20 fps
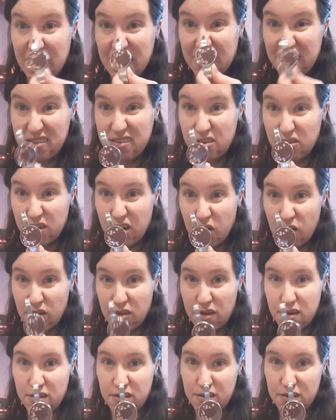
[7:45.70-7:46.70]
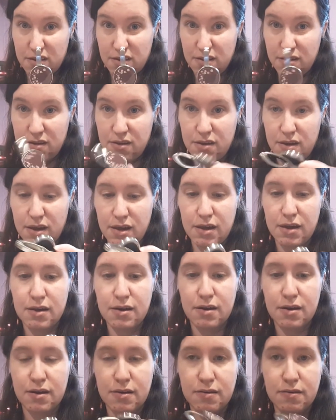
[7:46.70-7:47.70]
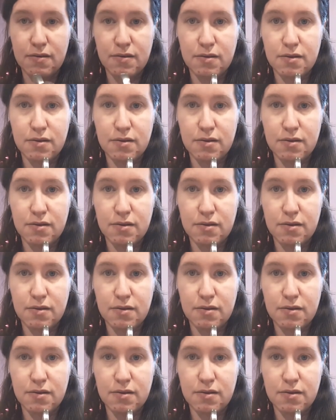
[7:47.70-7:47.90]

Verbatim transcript: And I still carry this in